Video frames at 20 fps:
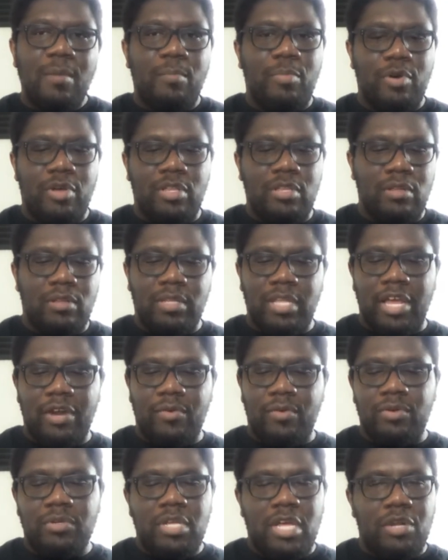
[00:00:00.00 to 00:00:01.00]
But
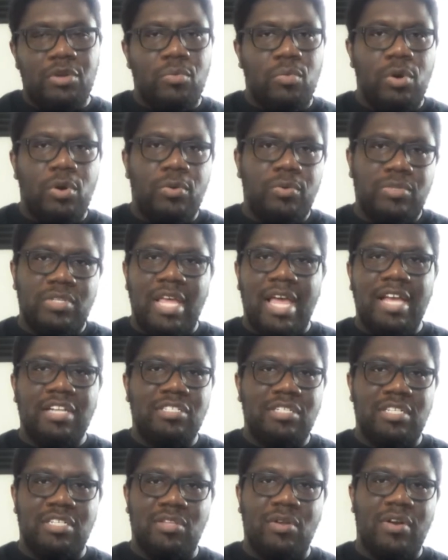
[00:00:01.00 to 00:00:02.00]
later on down the road, they
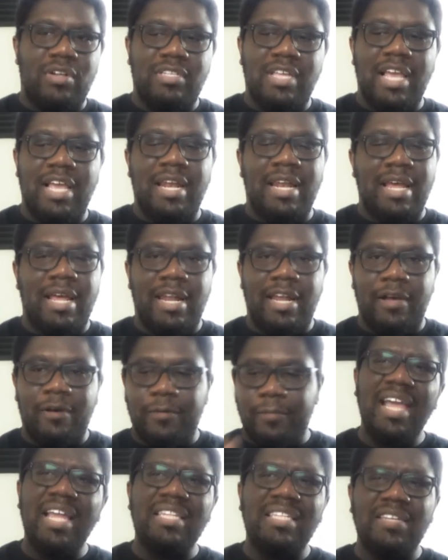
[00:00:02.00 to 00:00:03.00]
actually started taking that
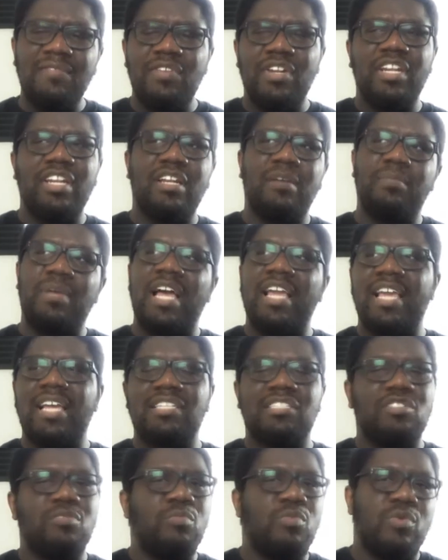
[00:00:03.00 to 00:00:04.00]
out and leaving it up, I
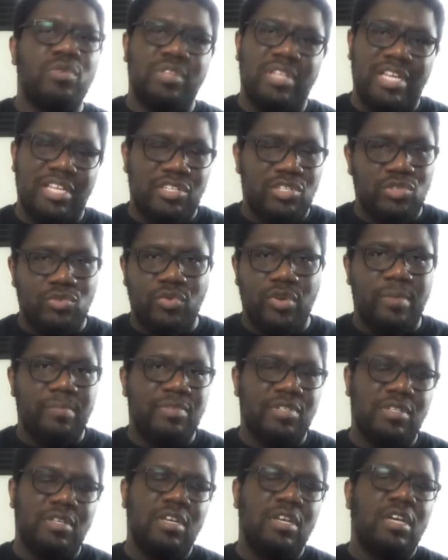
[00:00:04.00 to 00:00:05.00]
guess, to more like
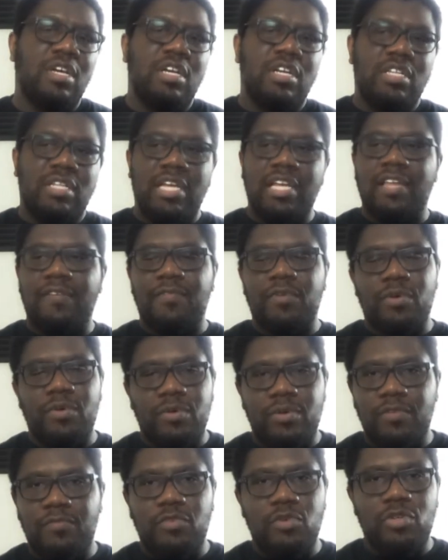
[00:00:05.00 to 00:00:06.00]
scripts. Like if
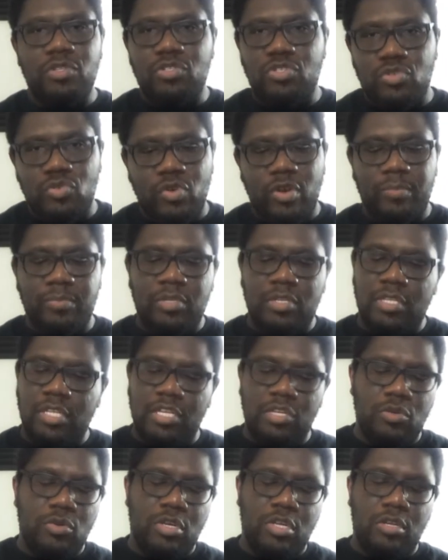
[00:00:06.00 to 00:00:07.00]
you can script,
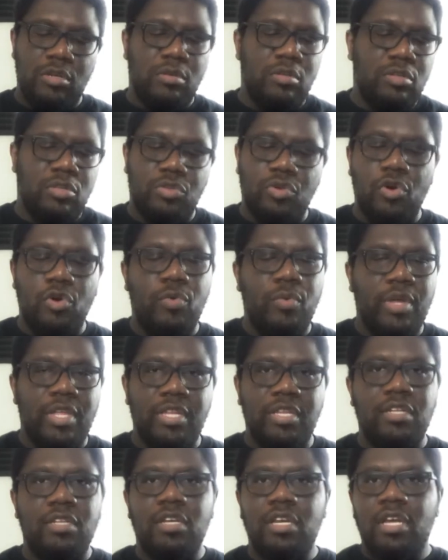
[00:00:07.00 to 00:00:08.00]
then you can throw
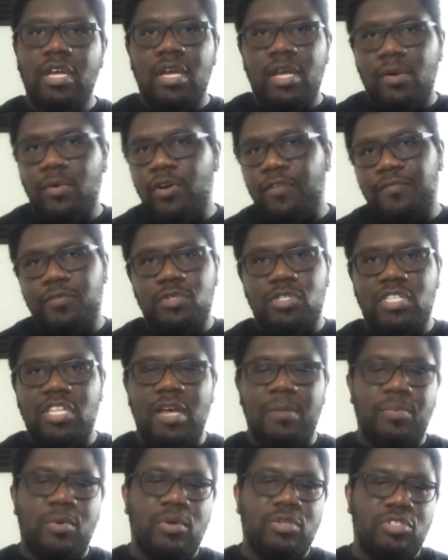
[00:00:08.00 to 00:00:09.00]
in, well, if you
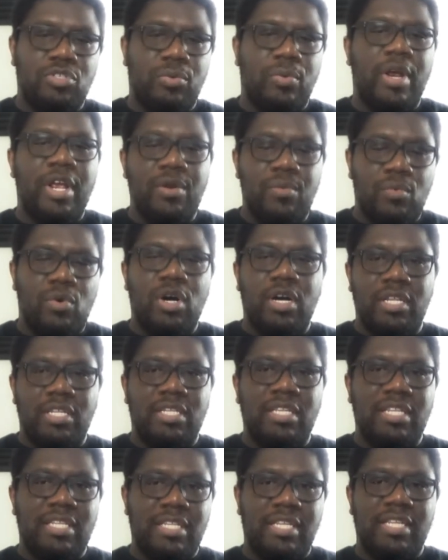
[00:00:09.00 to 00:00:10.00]
step on terrain
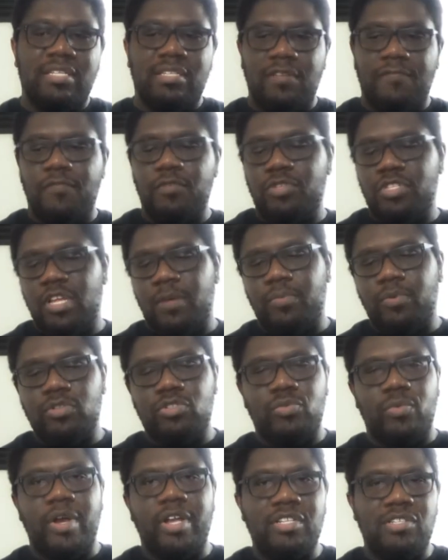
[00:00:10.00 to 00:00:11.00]
1, then this. If you step on
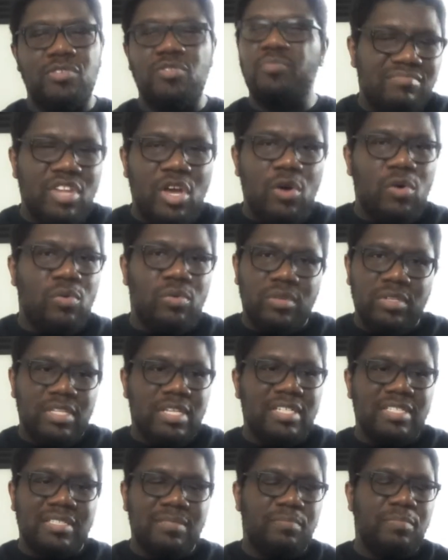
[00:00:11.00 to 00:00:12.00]
terrain 2, no,
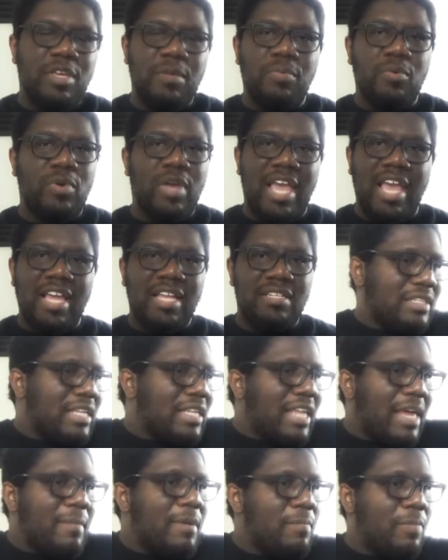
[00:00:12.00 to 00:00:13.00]
because people can't.
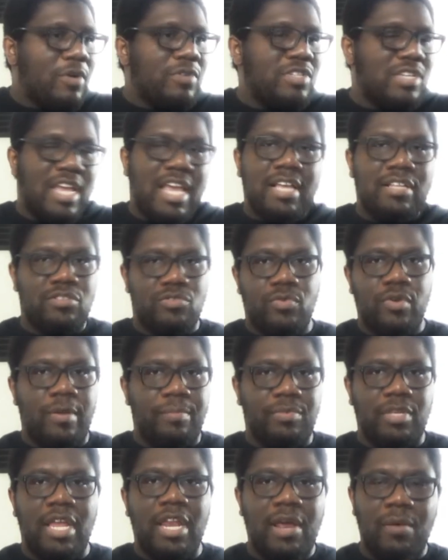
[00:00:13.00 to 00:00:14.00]
The layman person can't
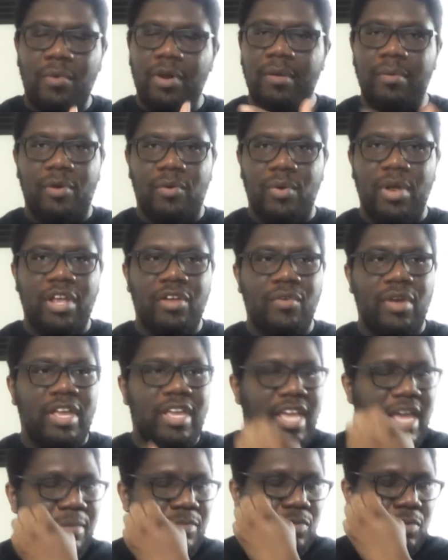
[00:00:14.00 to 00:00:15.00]
script, and they want to create
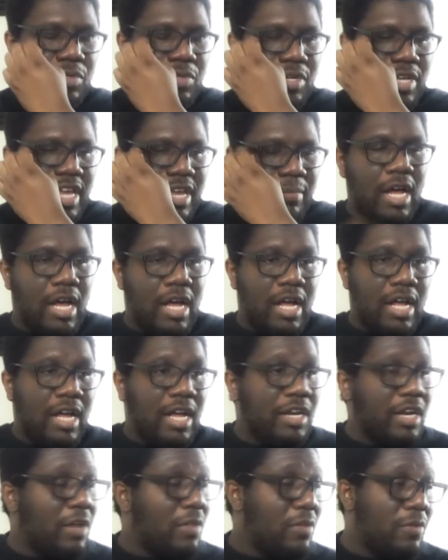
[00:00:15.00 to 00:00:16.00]
great games with your game.
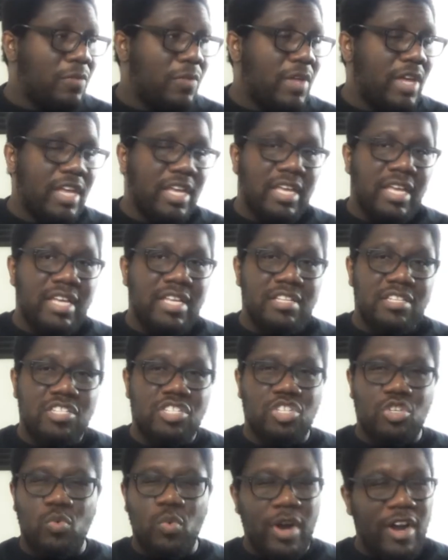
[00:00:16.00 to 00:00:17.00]
Another thing is
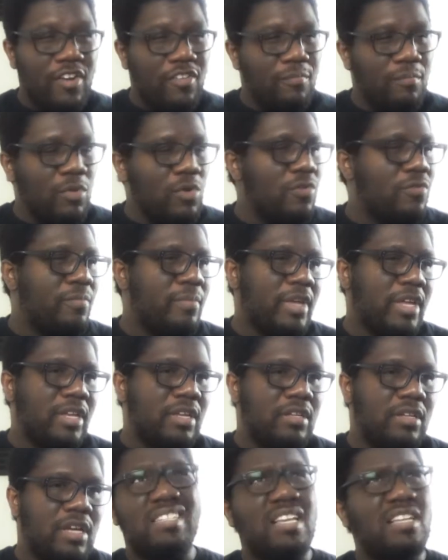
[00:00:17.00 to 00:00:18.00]
square
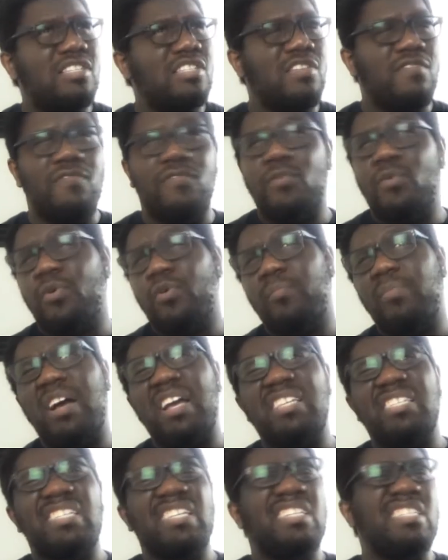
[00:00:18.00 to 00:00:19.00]
movement, 64
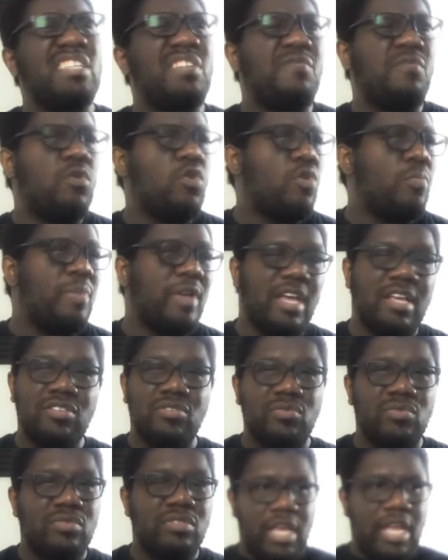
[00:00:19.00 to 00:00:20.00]
by 64
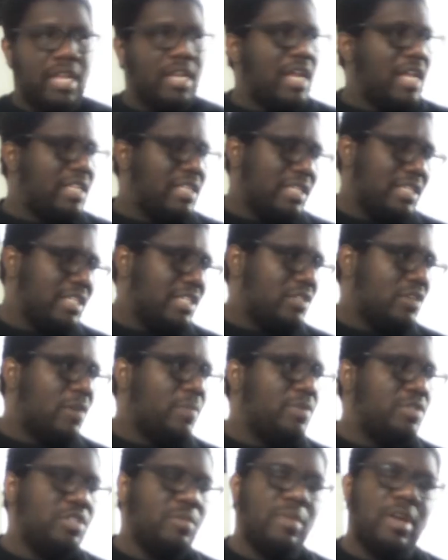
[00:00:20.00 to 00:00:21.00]
pixels, and at least
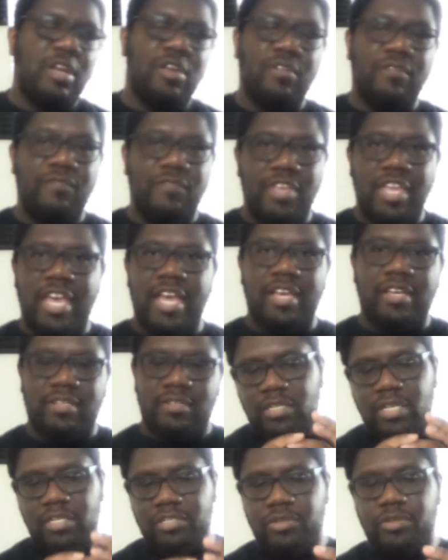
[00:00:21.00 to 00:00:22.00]
RPG Maker
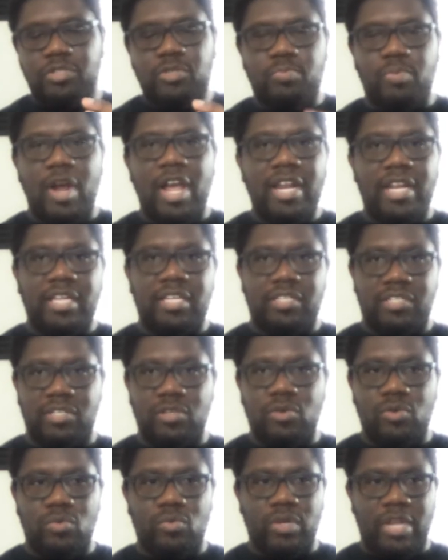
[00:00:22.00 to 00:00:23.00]
VX. That's your sprite is.
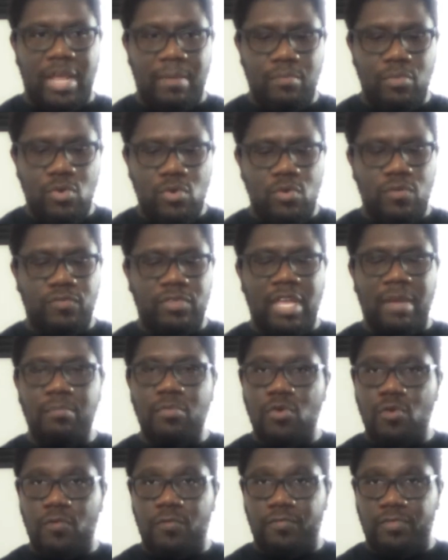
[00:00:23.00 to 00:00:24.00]
So when they move
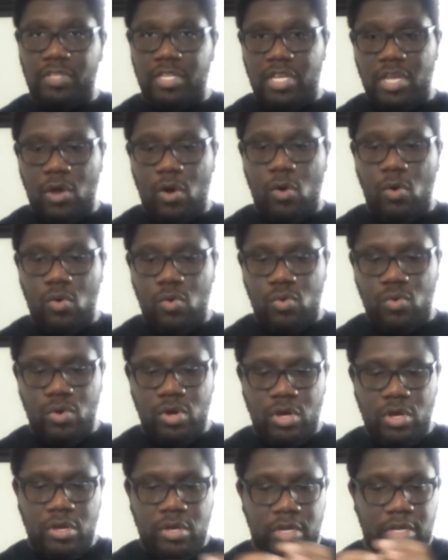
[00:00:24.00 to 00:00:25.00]
the whole
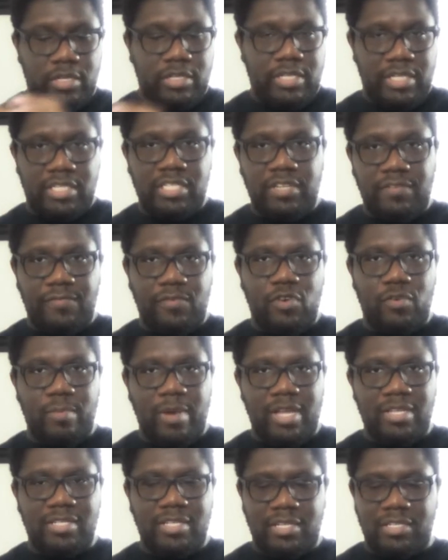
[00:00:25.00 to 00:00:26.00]
64
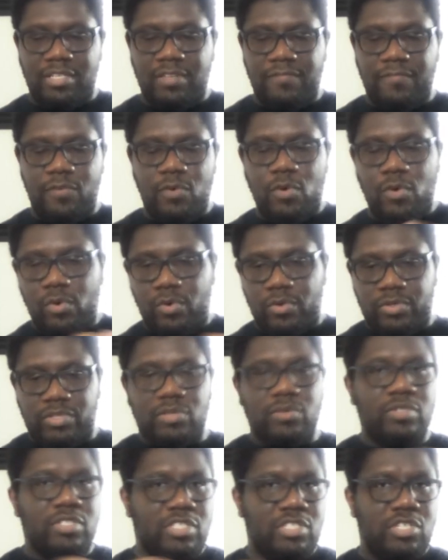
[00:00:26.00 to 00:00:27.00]
by 64,
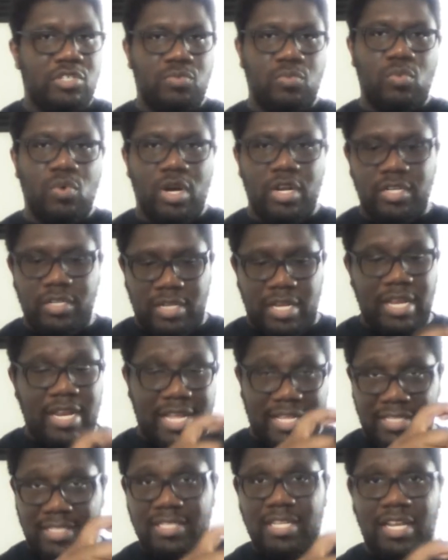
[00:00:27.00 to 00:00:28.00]
so it's just one, and
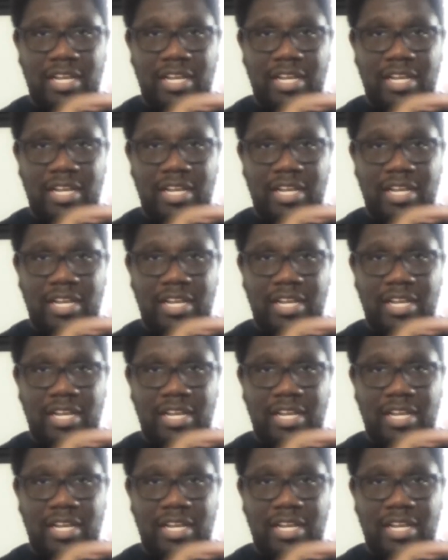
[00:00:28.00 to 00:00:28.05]
that's